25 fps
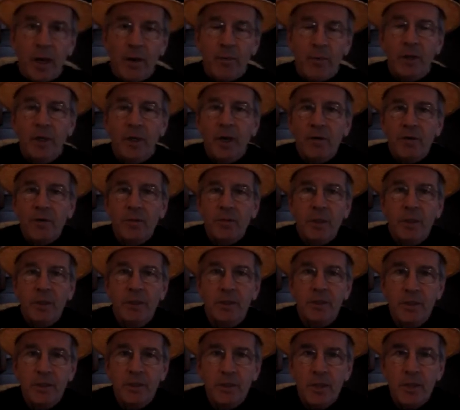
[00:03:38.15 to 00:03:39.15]
Our
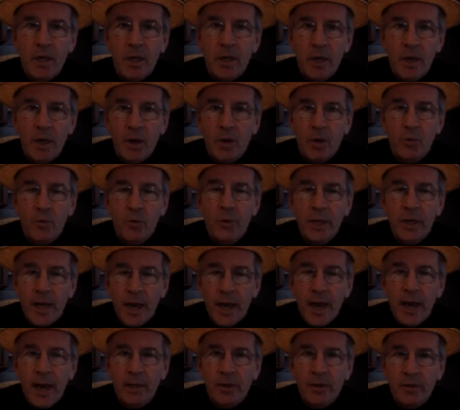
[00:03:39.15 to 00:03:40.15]
government is
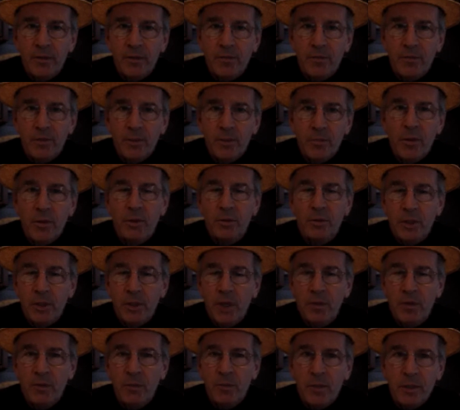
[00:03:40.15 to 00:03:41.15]
reactive. Most
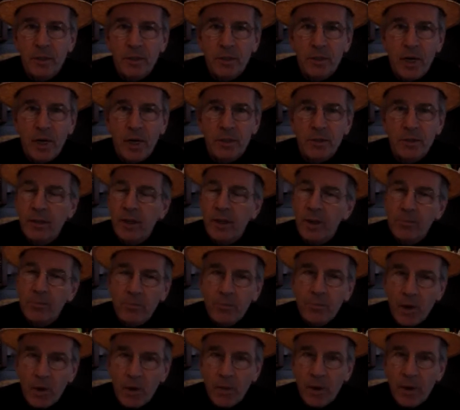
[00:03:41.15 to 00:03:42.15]
governments are. They're
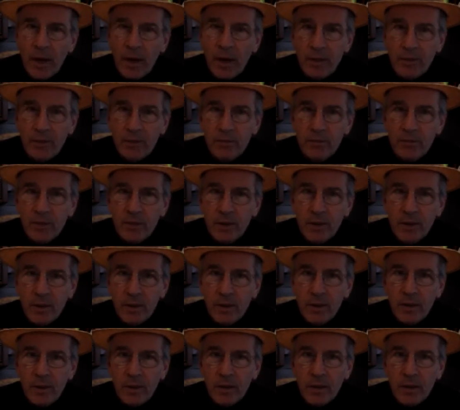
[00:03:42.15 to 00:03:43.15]
not proactive.
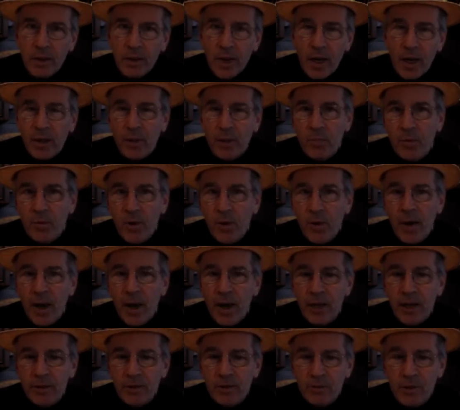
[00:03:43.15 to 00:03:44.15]
On the
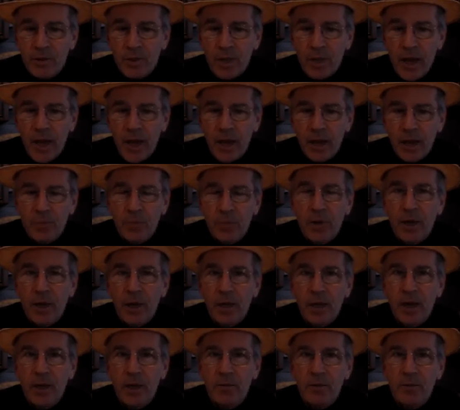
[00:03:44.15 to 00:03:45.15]
proactive side, what
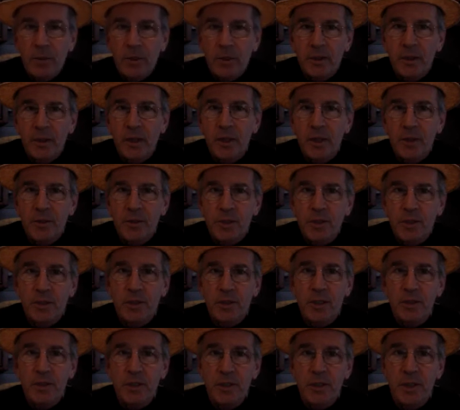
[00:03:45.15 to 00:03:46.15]
our government does is
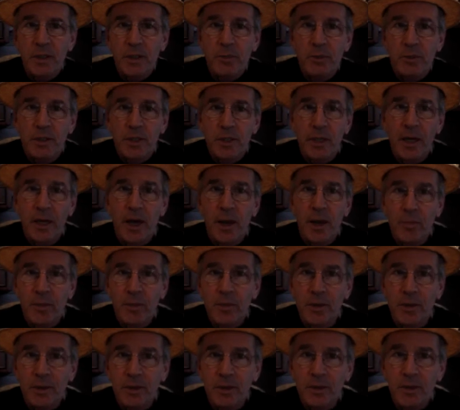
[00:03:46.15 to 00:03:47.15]
they set up sting
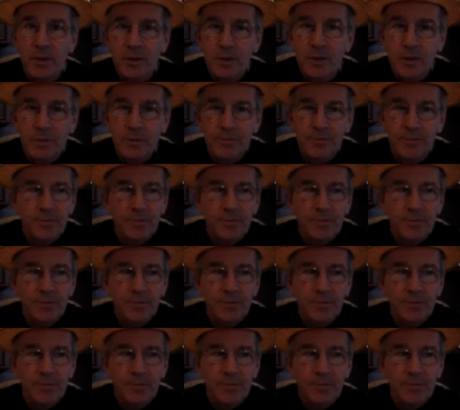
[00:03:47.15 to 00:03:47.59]
operations.